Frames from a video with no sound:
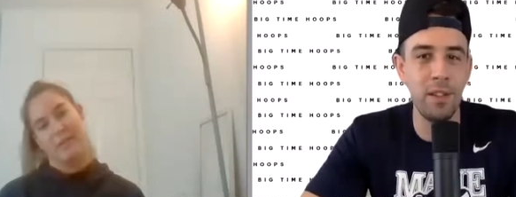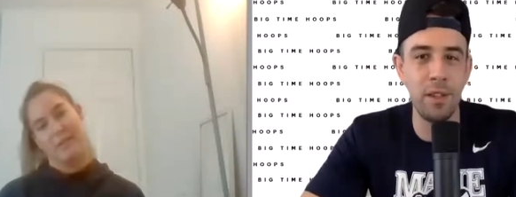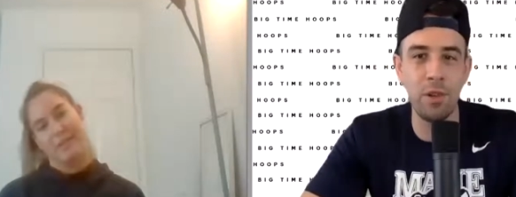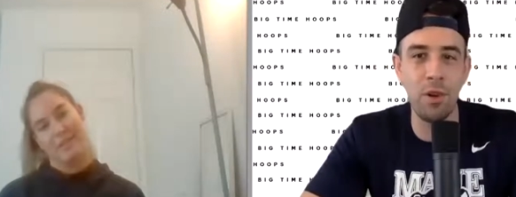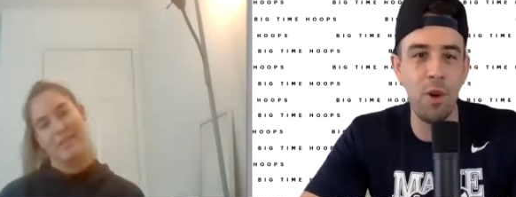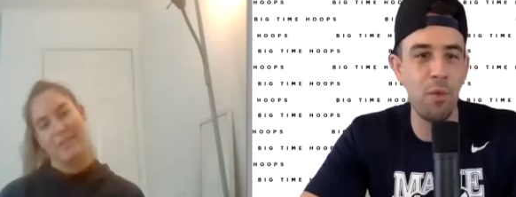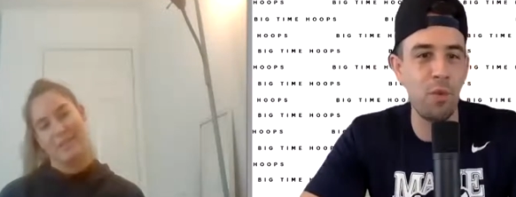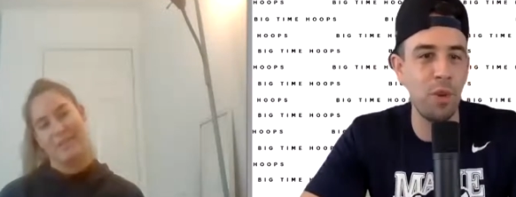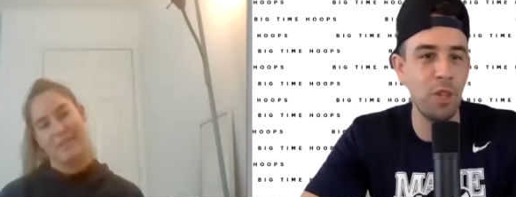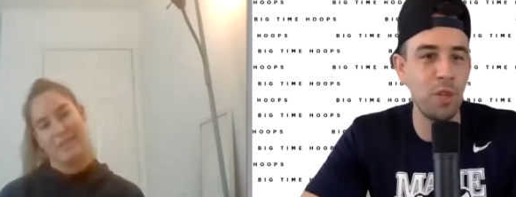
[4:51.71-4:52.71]
Speaker 1: is, is your home
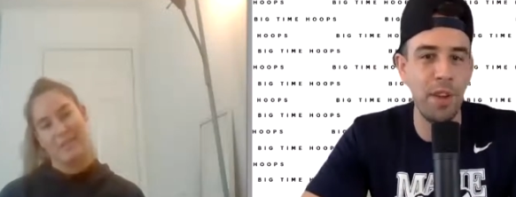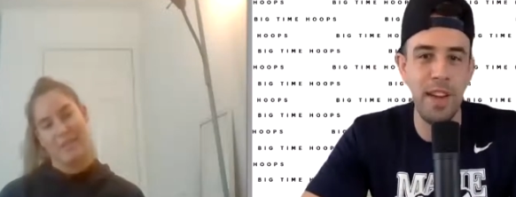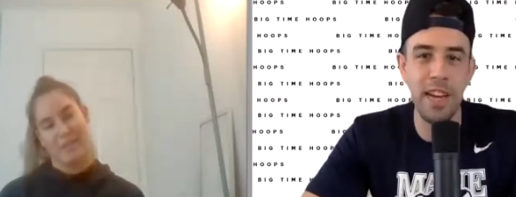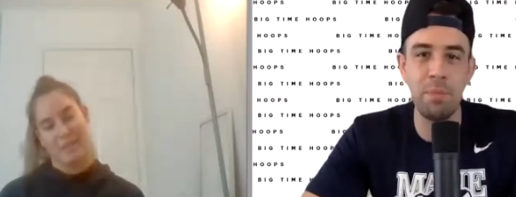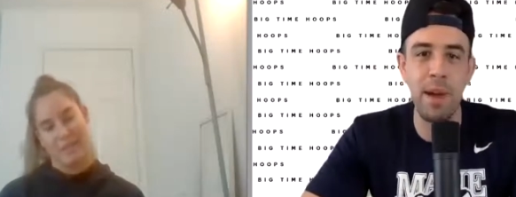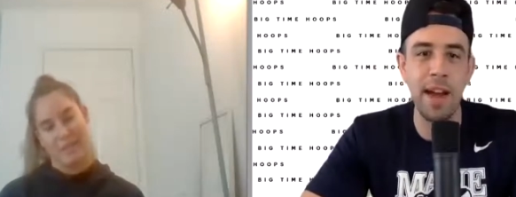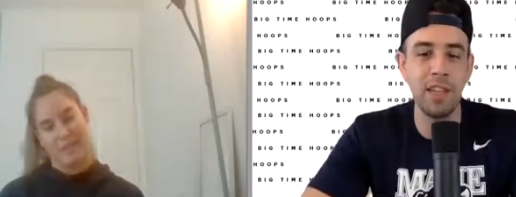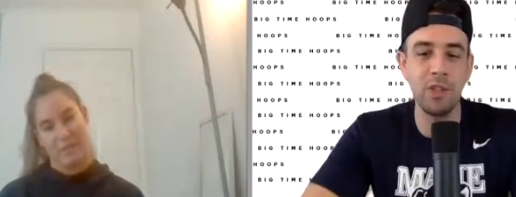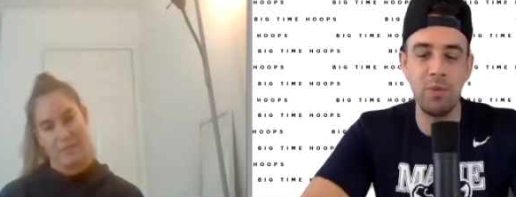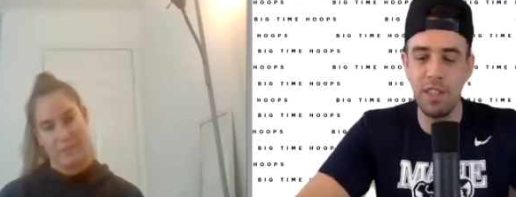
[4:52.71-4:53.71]
court. That's where you guys
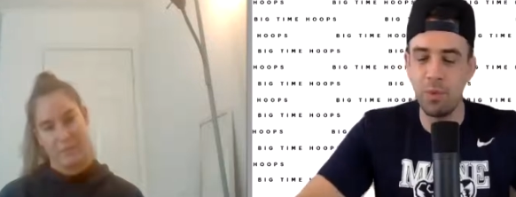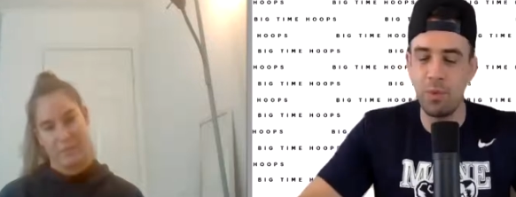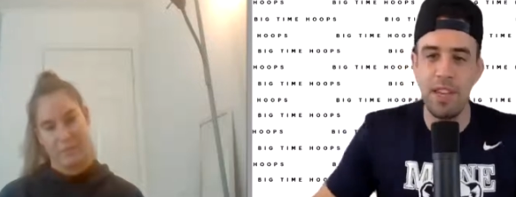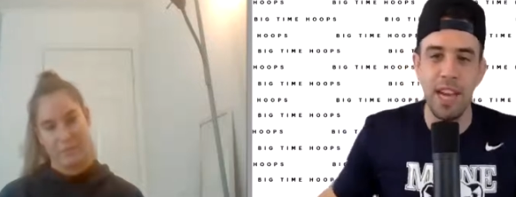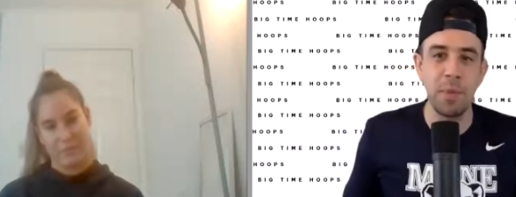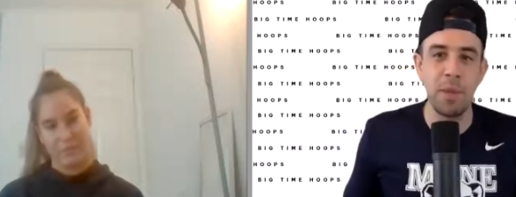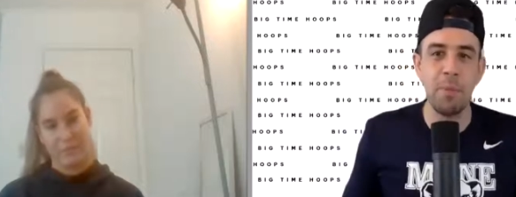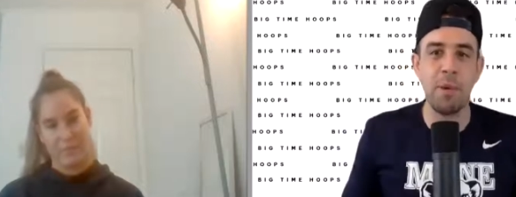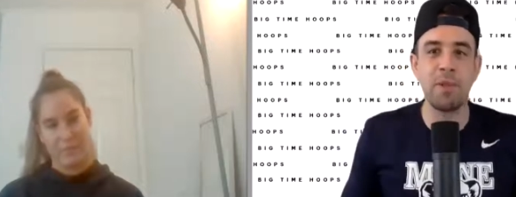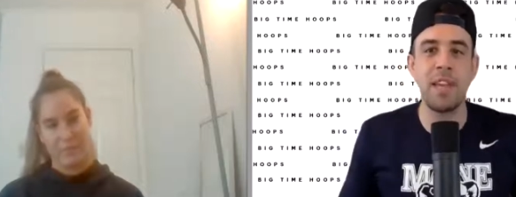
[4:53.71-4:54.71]
practice. That's where you guys spend the
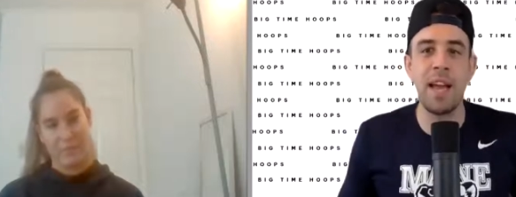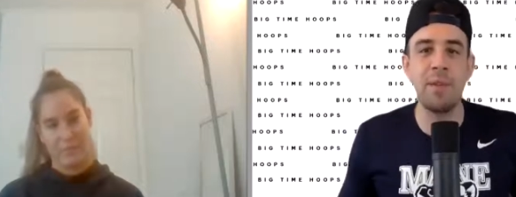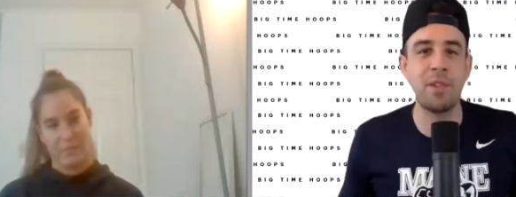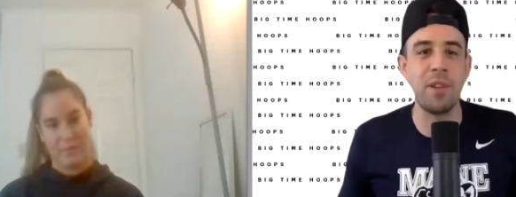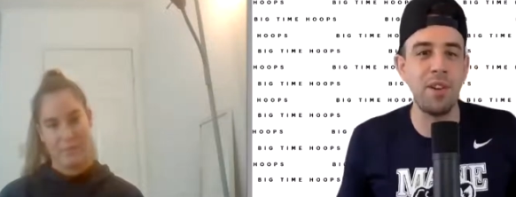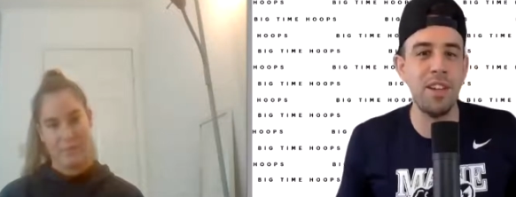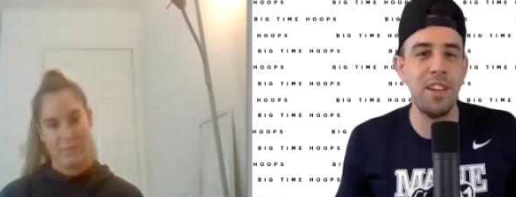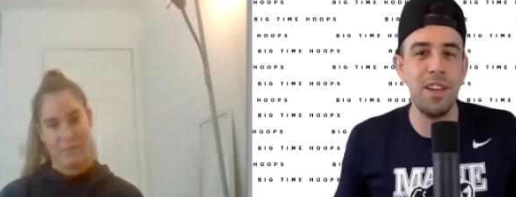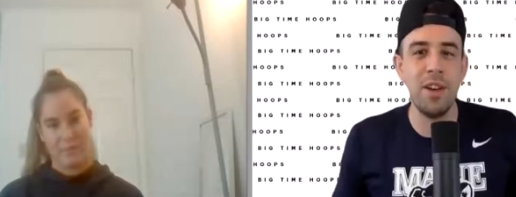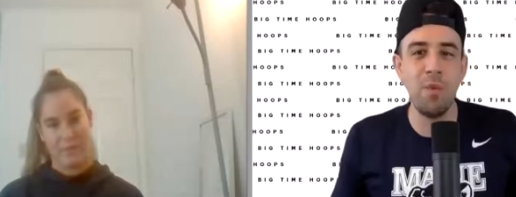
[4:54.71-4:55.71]
most time. So,
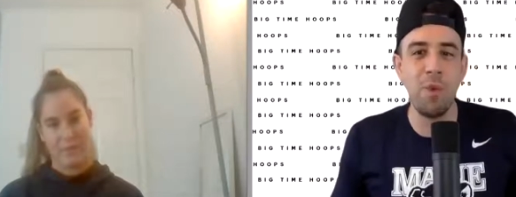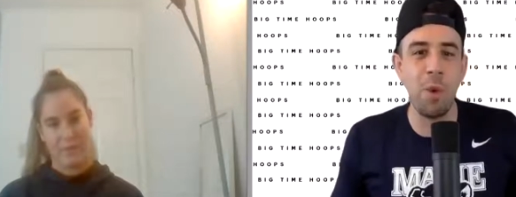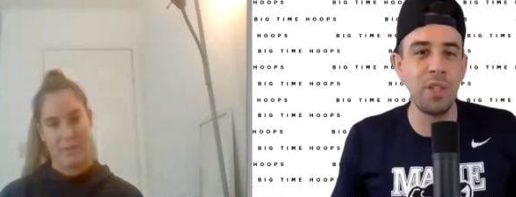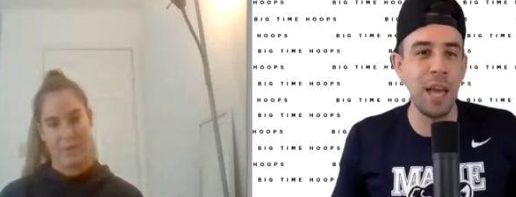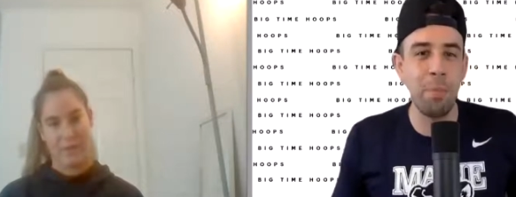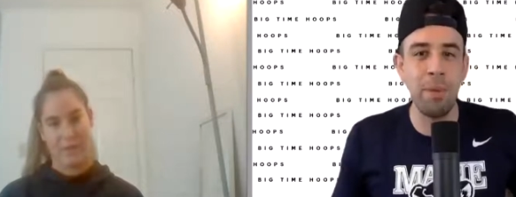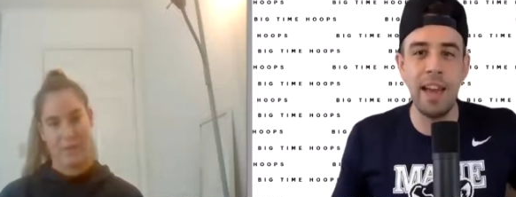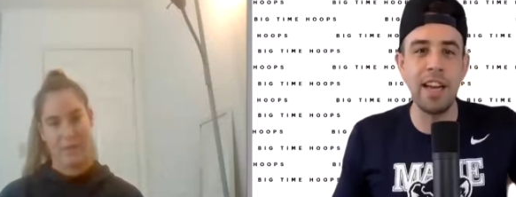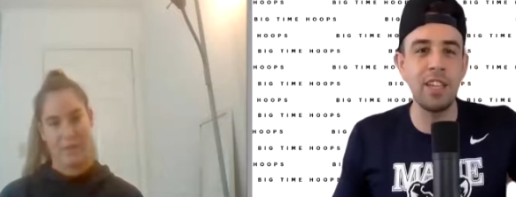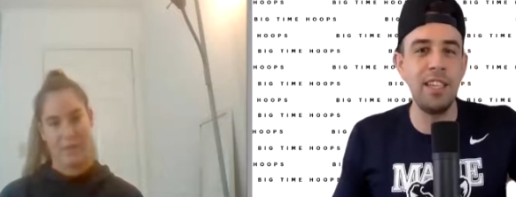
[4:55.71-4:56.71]
what was it like
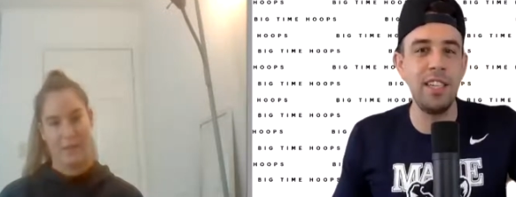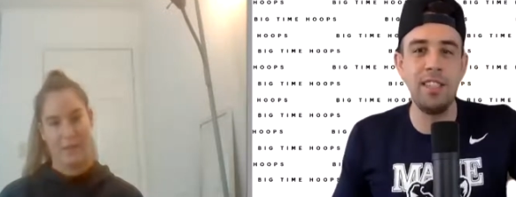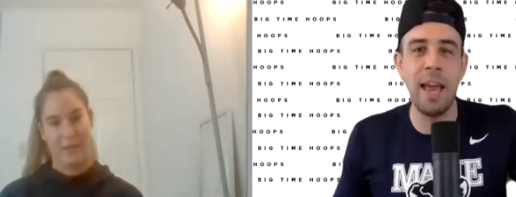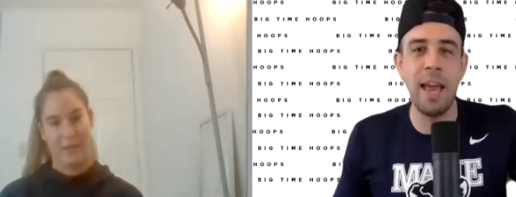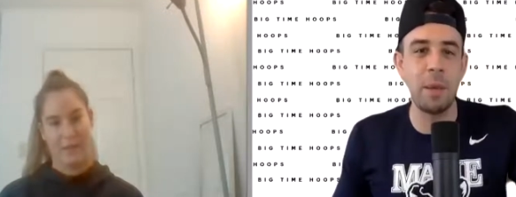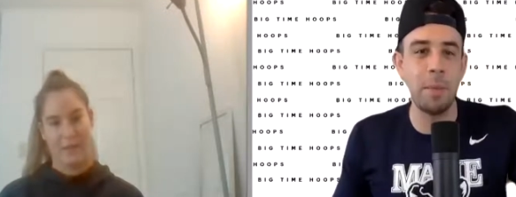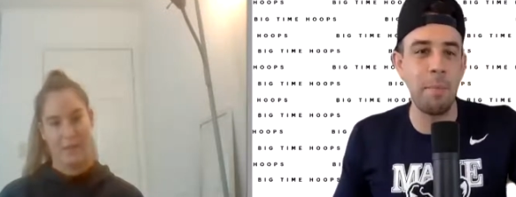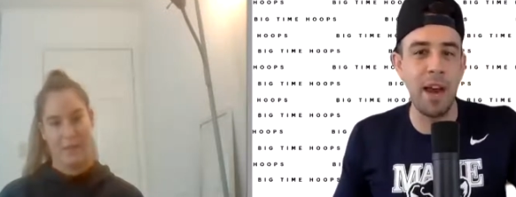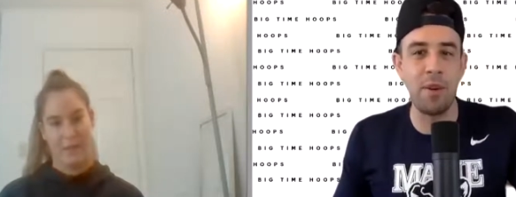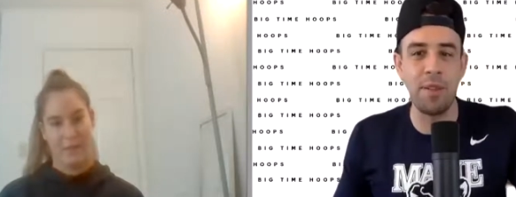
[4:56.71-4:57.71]
playing actually games that
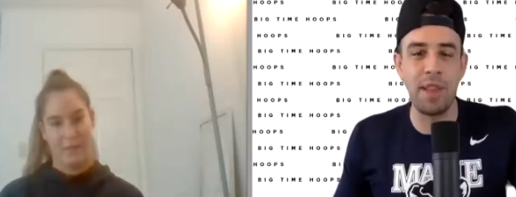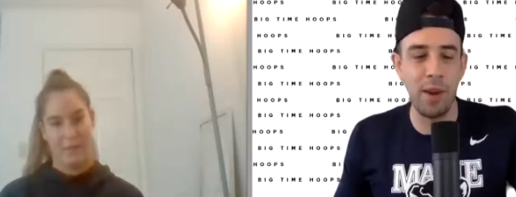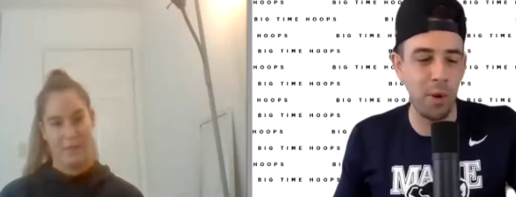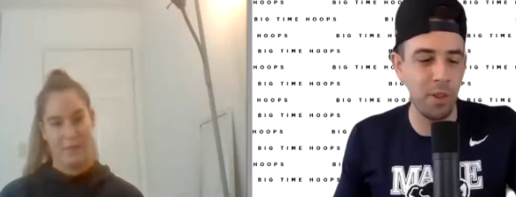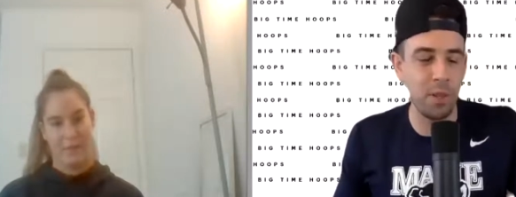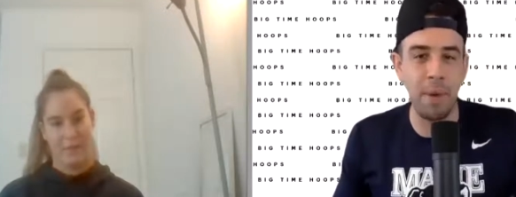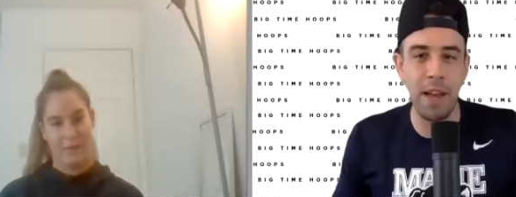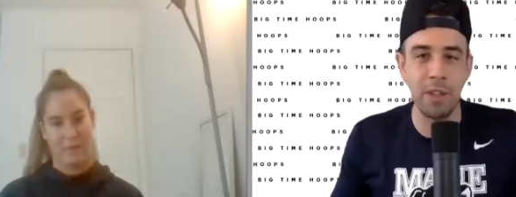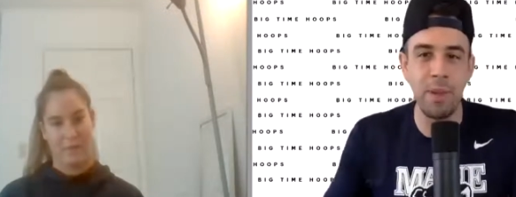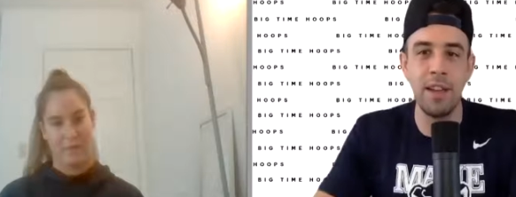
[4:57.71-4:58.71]
matter on that court this
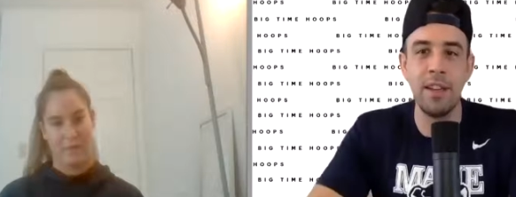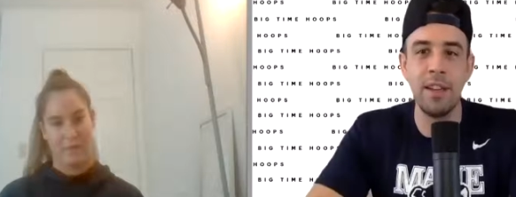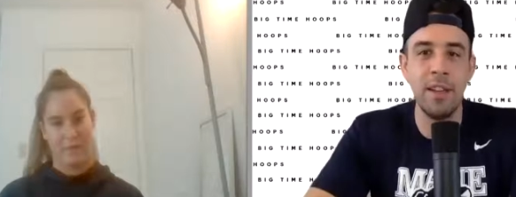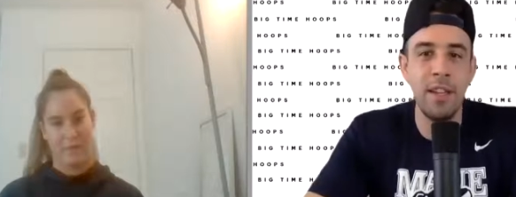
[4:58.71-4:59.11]
past weekend?